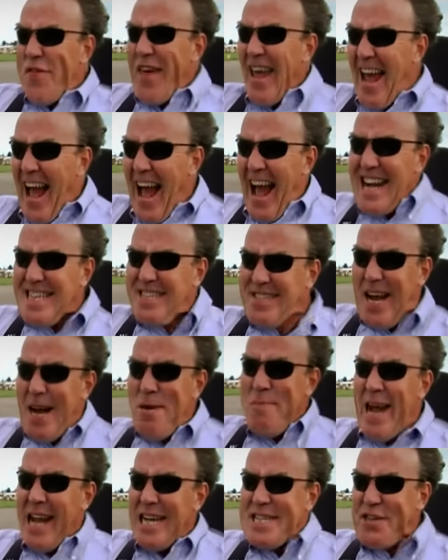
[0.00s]
The
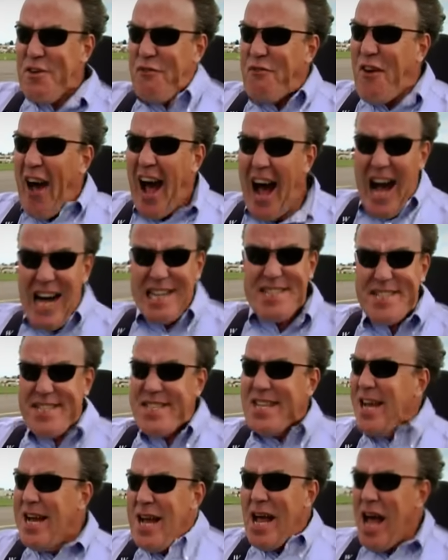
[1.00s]
Atom is
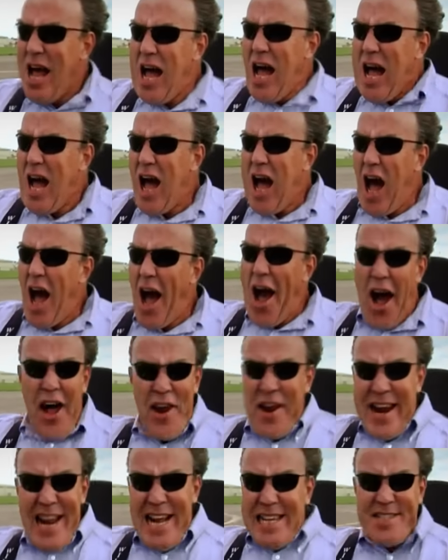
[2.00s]
fast
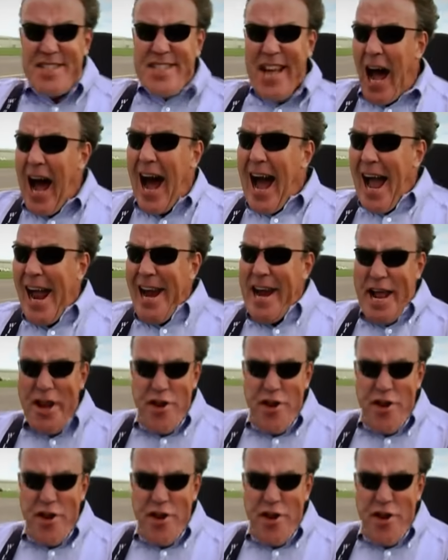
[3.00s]
on an entire